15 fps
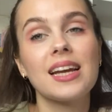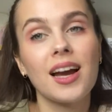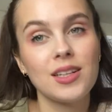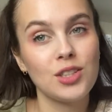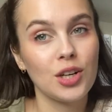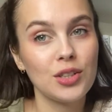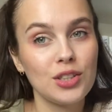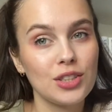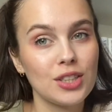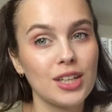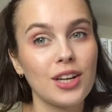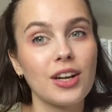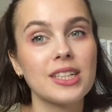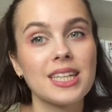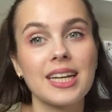I don't usually
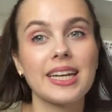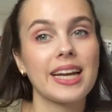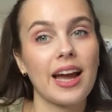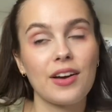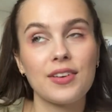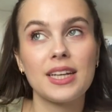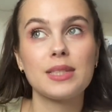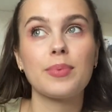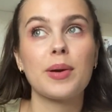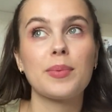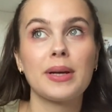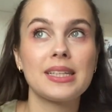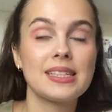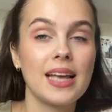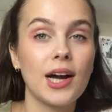go to like cafes by
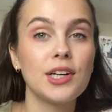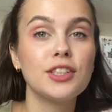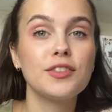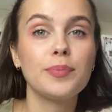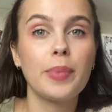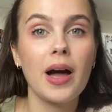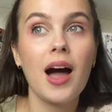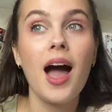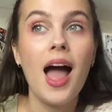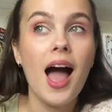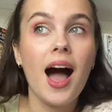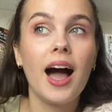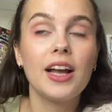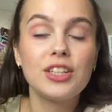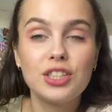myself, but
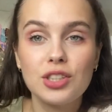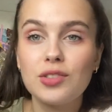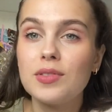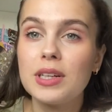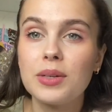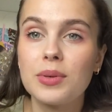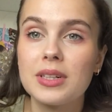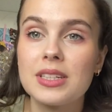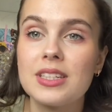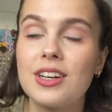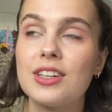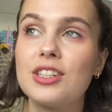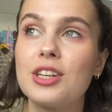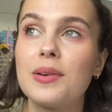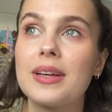I do really want to
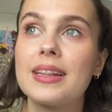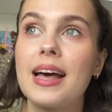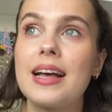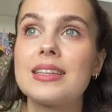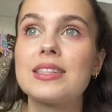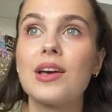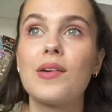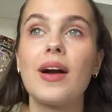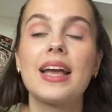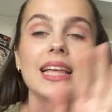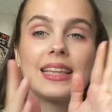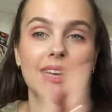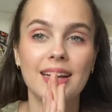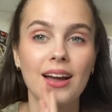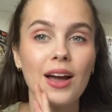start doing that. So I
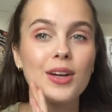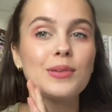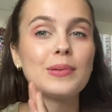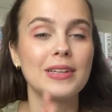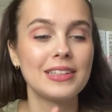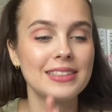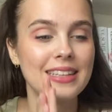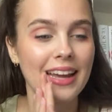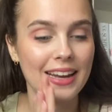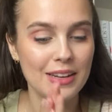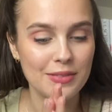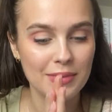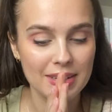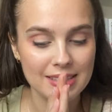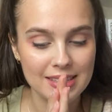think I will
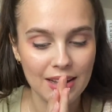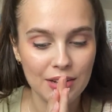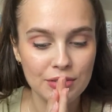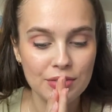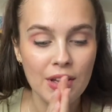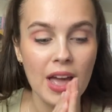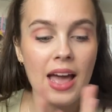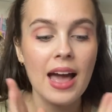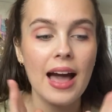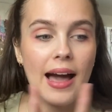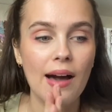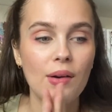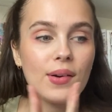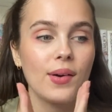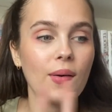take myself
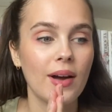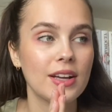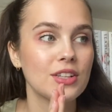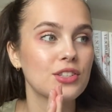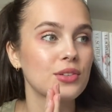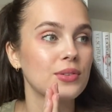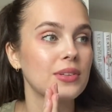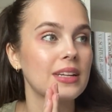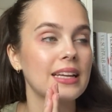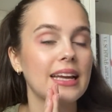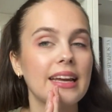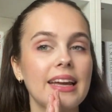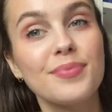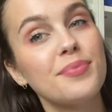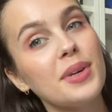out quite
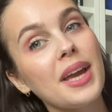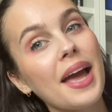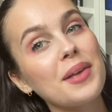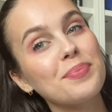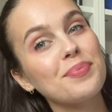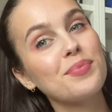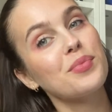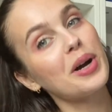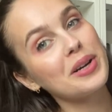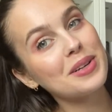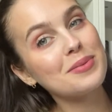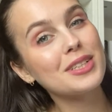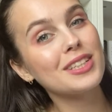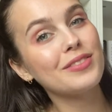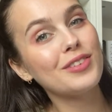shortly. But yeah,
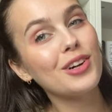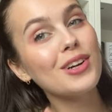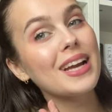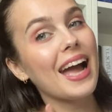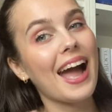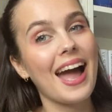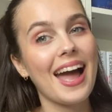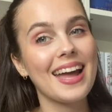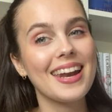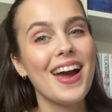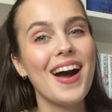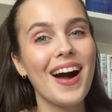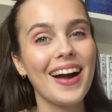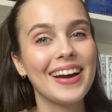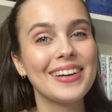welcome to the vlog and
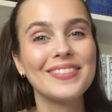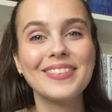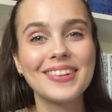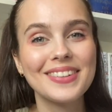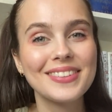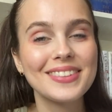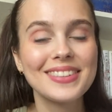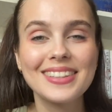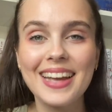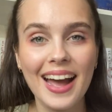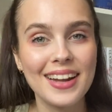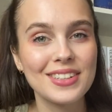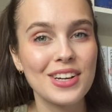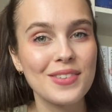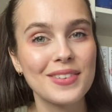I will
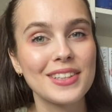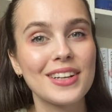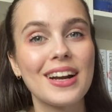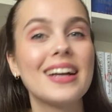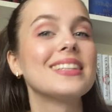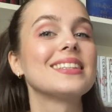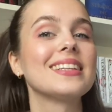catch up with you guys